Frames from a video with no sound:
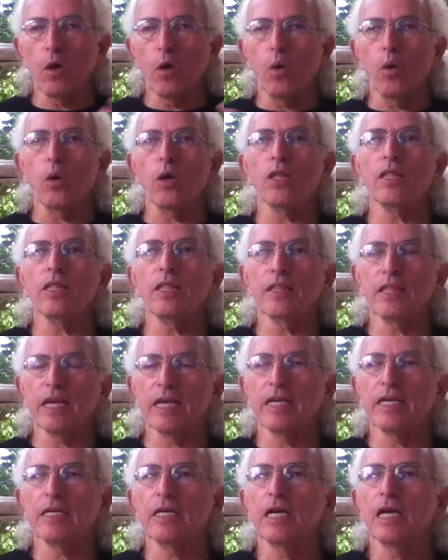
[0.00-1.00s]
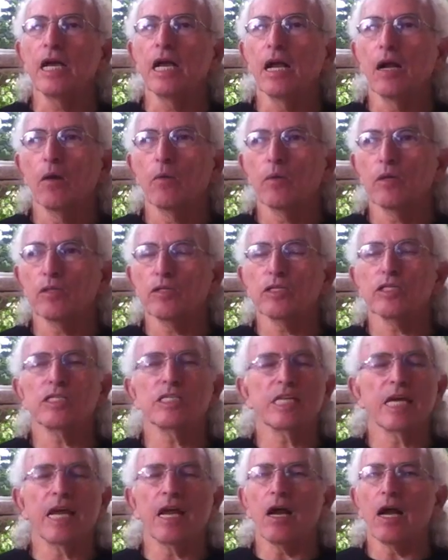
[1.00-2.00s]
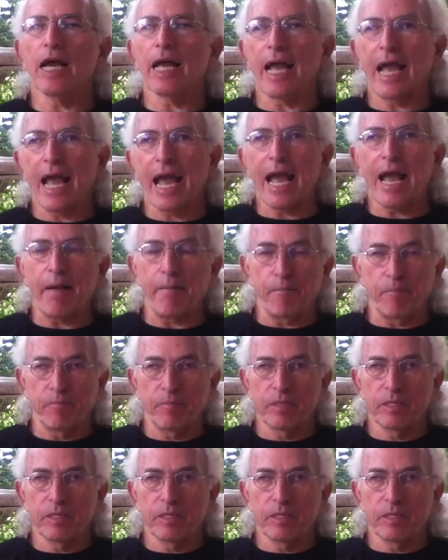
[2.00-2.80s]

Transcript: Or they will just say, I am,